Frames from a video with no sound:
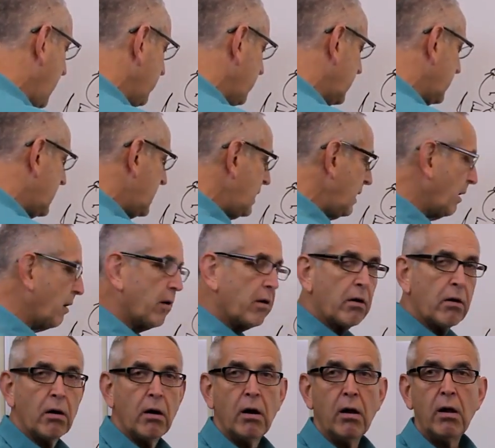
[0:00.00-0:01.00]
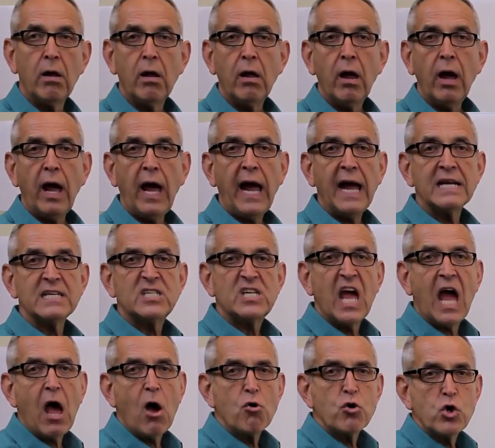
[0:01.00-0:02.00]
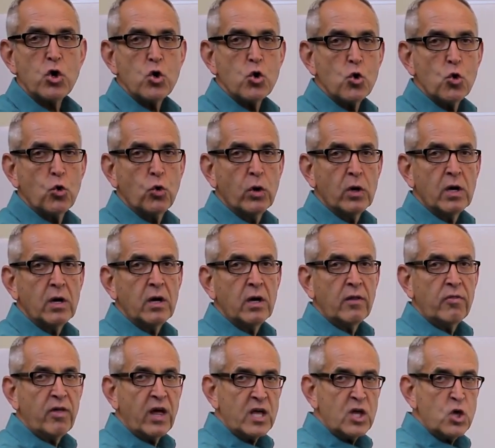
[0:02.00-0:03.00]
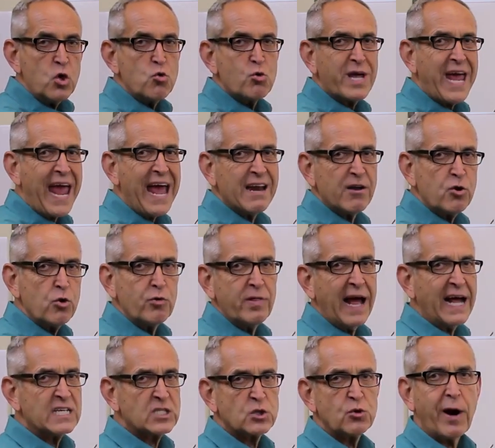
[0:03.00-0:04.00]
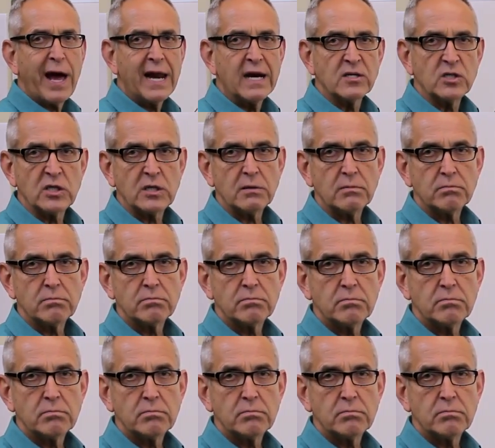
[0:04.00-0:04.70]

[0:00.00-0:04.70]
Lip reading: down in here and tell you that you can't do that strategy.